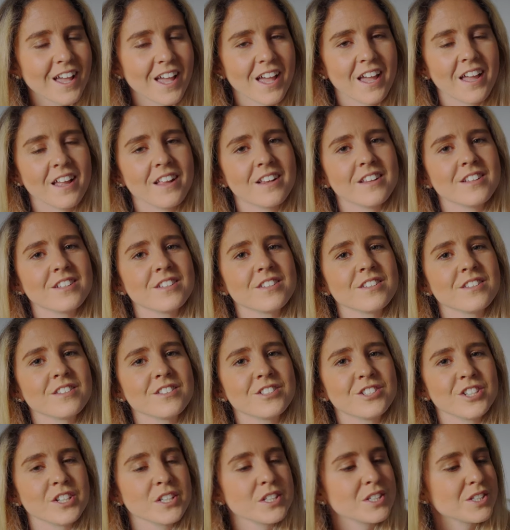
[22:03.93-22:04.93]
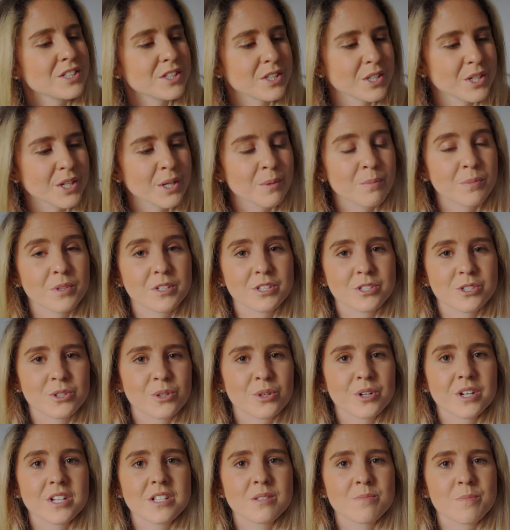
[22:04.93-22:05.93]
And just look up the
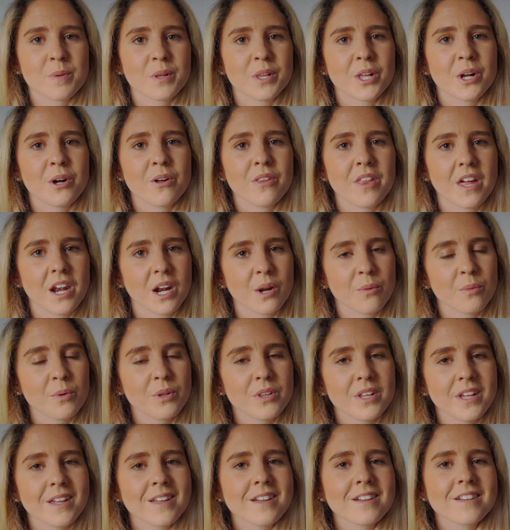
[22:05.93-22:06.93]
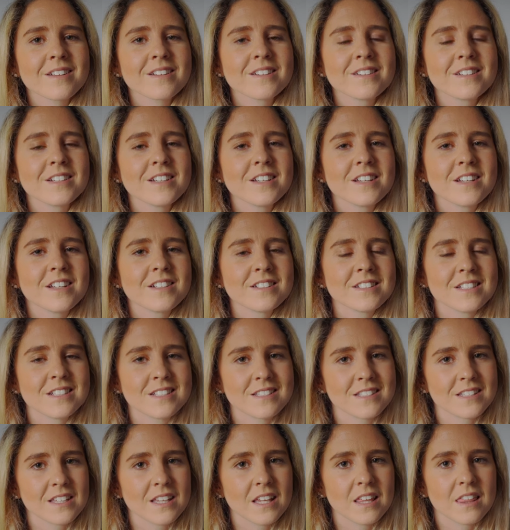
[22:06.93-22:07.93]
stories below that I will link to
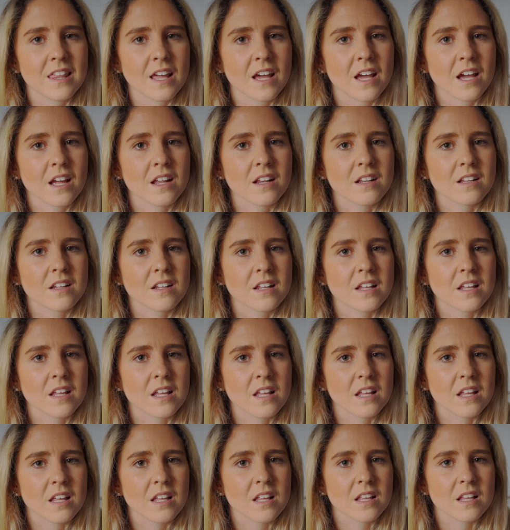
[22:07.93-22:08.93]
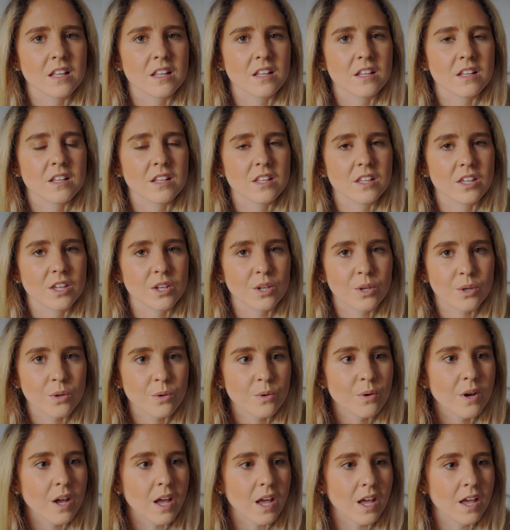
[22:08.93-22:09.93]
see that
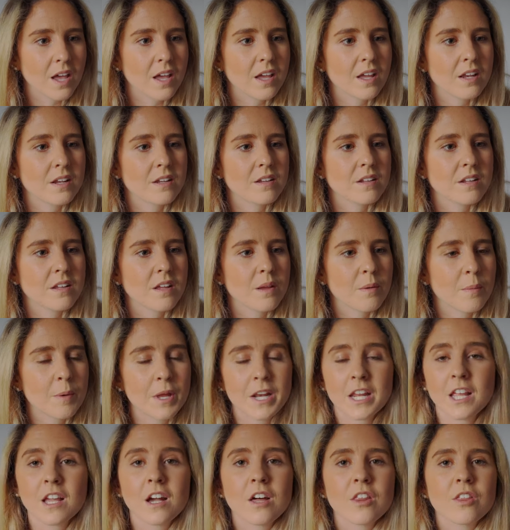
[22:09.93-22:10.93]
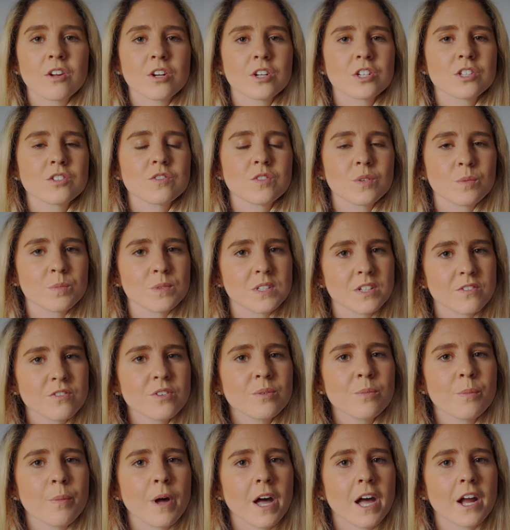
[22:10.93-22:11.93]
you and many others from
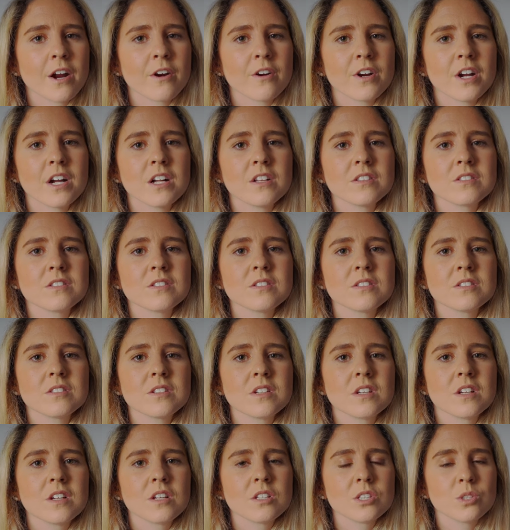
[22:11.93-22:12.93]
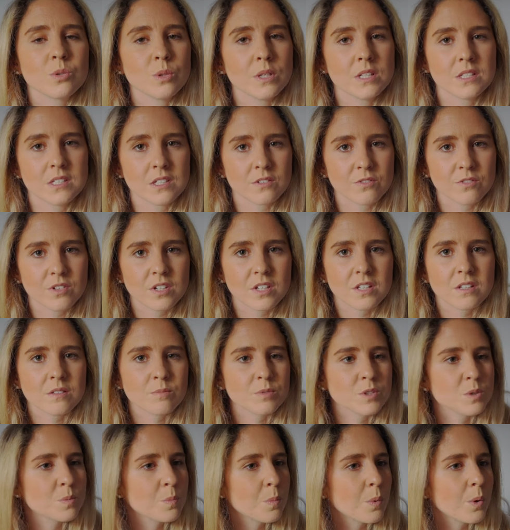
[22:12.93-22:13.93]
different backgrounds, doing
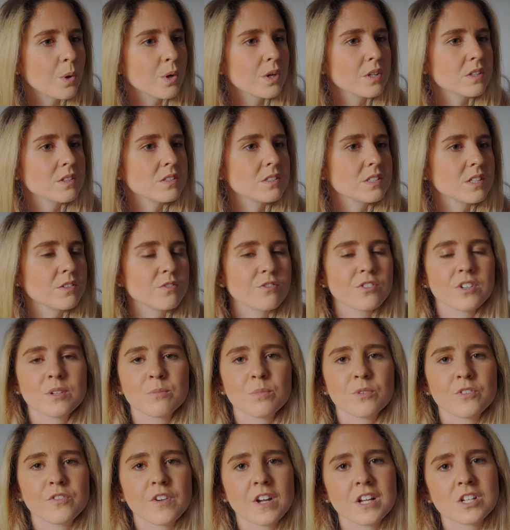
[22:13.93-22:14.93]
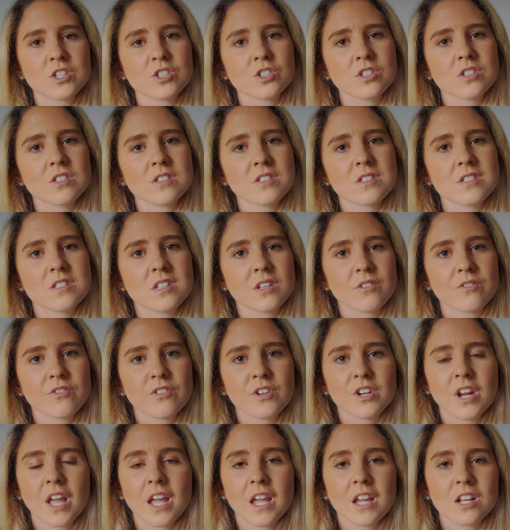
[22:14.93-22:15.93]
different sports, different professions,
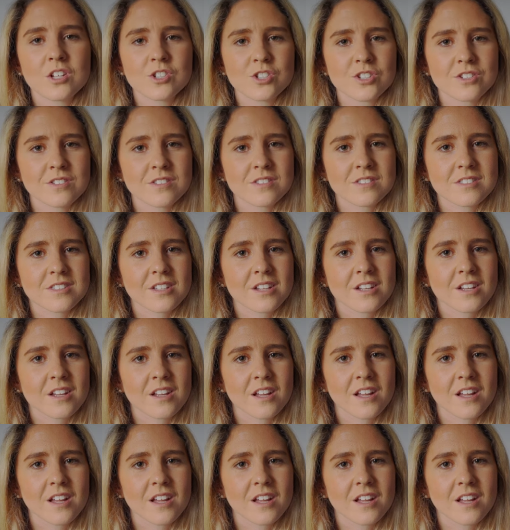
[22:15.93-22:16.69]
different ages,